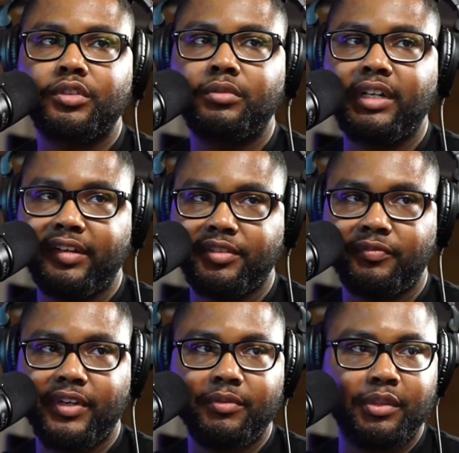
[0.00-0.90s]
We're going to have some
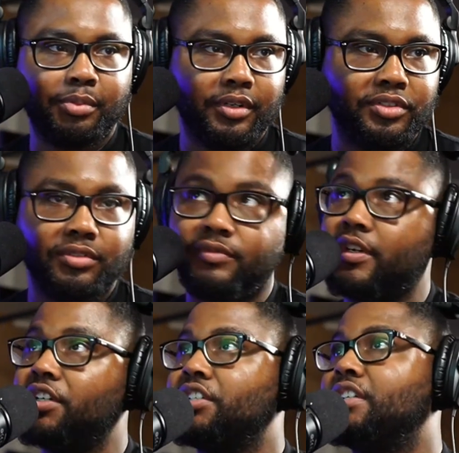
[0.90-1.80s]
fun with the Pro Tools
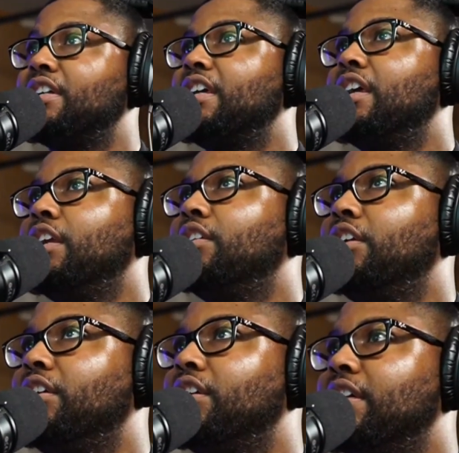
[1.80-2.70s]
version. You're
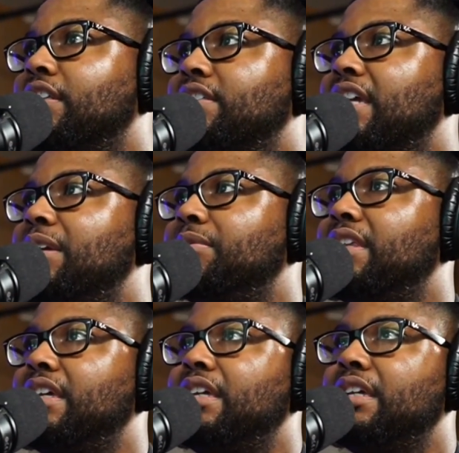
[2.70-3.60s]
literally going to get the same
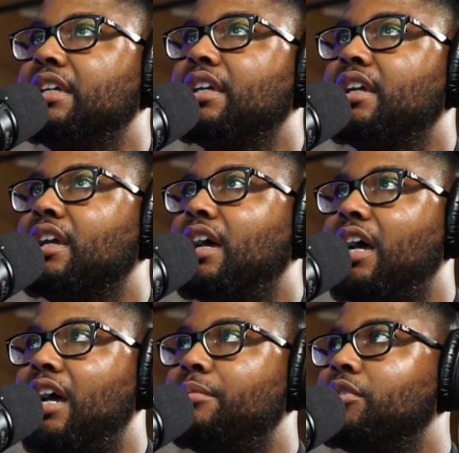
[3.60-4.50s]
thing
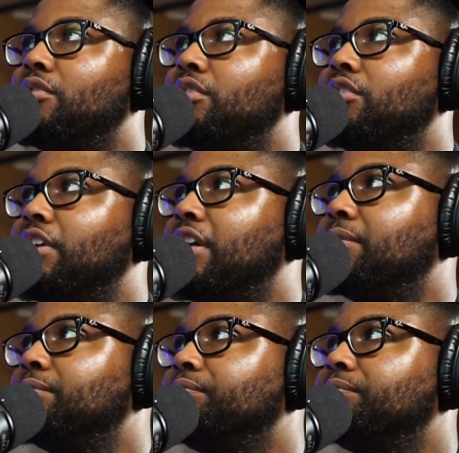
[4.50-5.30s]
going on here.